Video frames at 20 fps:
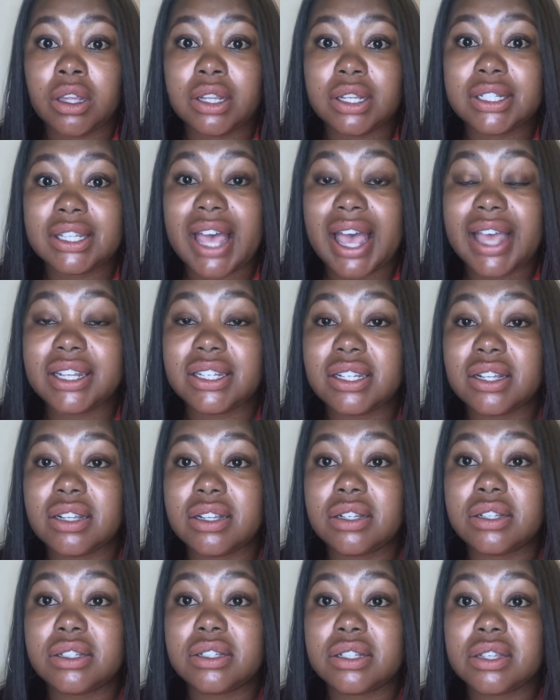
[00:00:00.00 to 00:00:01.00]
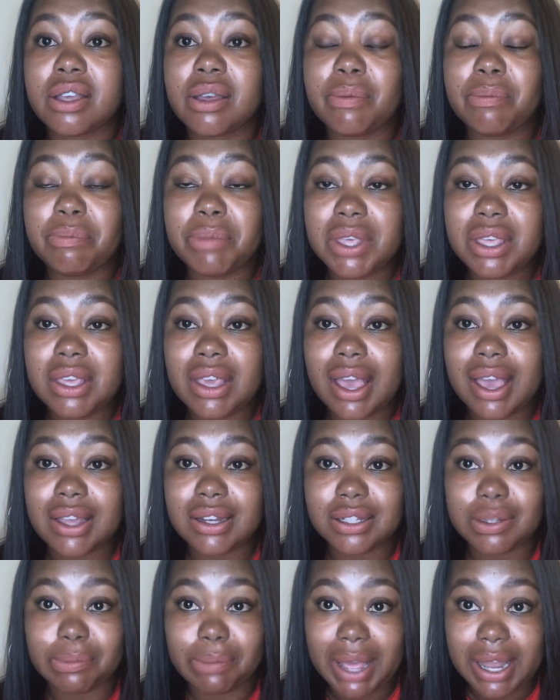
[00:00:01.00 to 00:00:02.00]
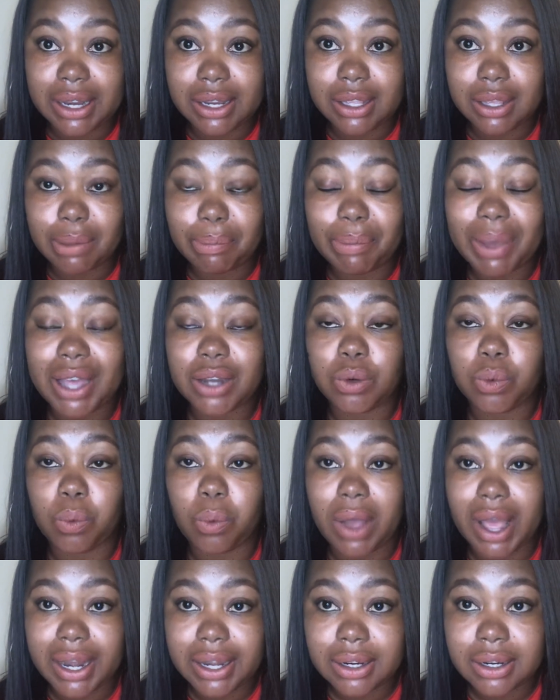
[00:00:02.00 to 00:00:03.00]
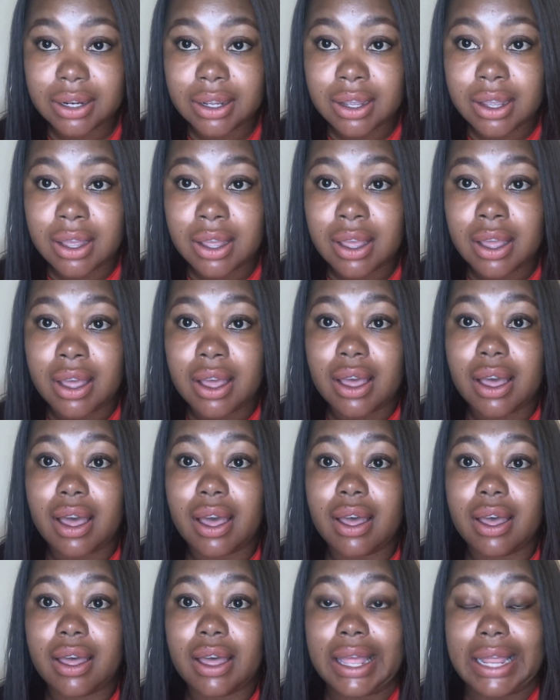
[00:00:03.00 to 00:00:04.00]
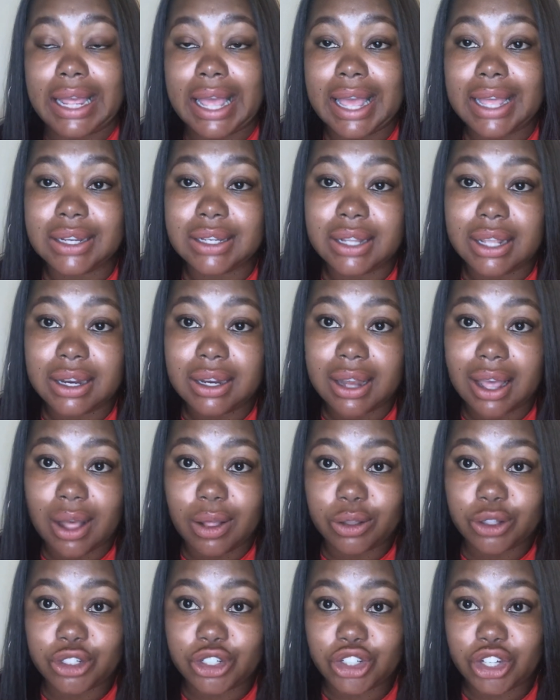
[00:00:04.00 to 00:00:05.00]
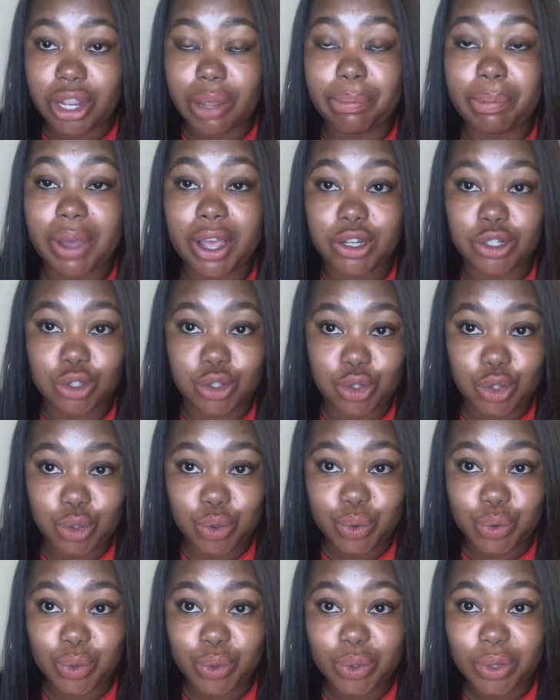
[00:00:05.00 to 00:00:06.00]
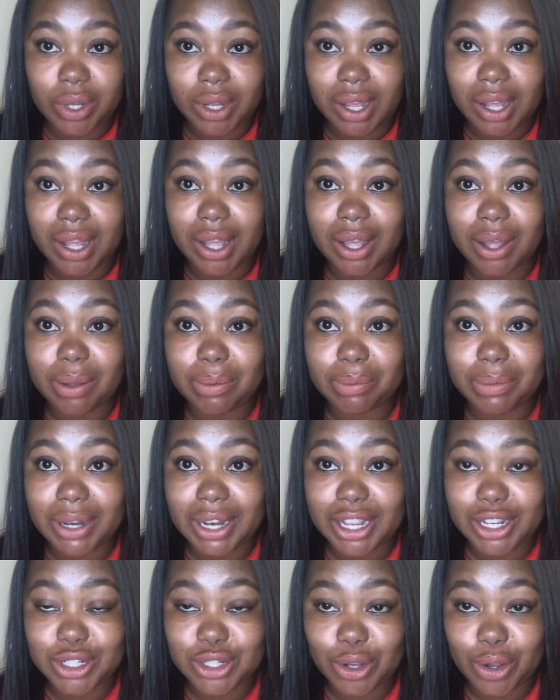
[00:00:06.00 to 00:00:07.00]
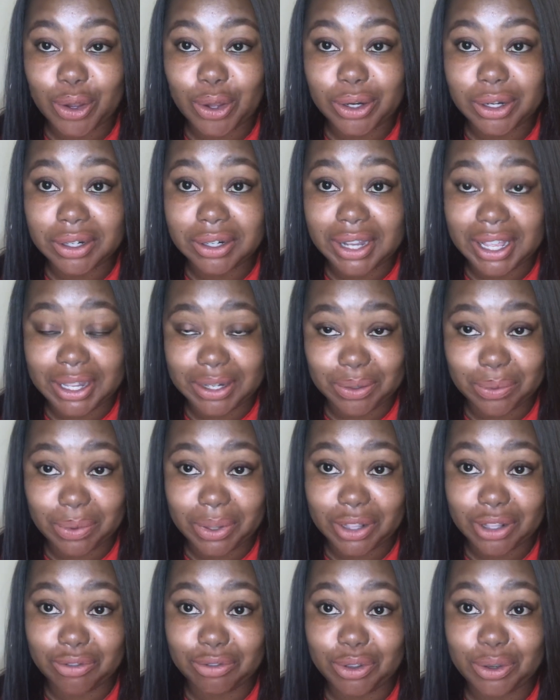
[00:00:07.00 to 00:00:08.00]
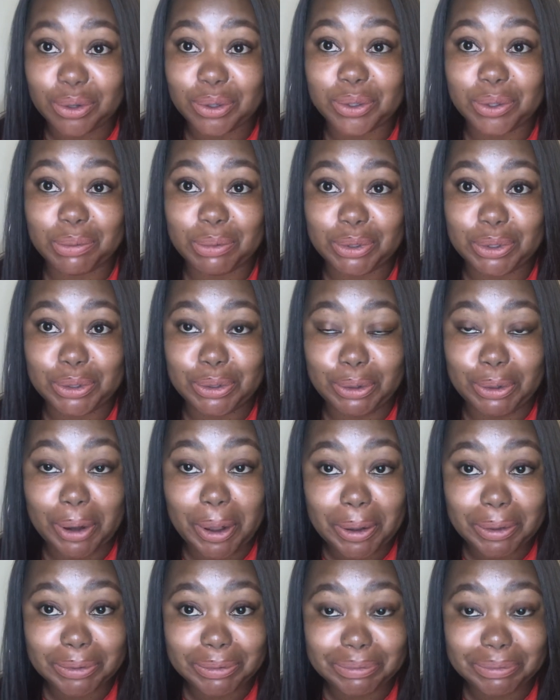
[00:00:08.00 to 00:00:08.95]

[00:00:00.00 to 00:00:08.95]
titled Me and Money, part 1. And then I'll share part 2 later on. I don't want the video to be too long.